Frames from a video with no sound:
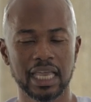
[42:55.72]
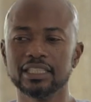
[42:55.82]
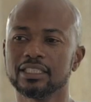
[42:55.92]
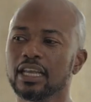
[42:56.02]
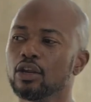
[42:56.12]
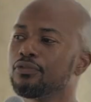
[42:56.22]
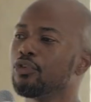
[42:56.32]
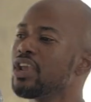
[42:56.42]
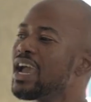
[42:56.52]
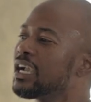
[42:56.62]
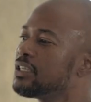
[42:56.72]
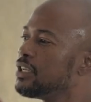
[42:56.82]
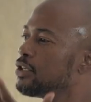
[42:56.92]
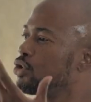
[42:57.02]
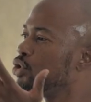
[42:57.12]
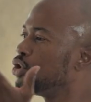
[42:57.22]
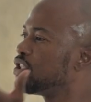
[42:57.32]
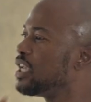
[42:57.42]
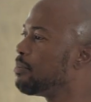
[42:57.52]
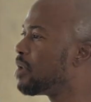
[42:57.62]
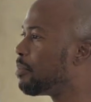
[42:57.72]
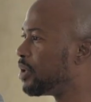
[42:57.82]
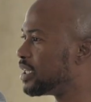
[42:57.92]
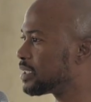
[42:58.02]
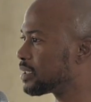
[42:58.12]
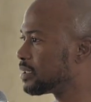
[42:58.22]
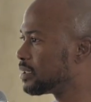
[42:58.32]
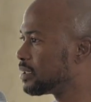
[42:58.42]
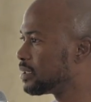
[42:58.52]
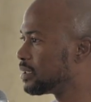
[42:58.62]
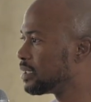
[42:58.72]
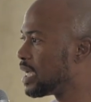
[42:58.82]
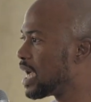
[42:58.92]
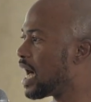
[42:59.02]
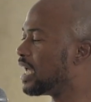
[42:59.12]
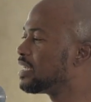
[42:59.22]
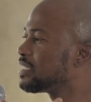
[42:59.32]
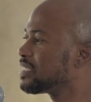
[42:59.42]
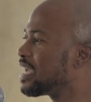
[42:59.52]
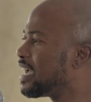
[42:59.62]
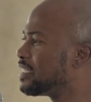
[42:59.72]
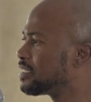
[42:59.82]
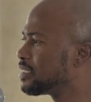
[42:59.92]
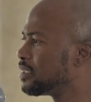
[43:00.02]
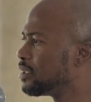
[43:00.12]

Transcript: instead of reacting to your team members, understand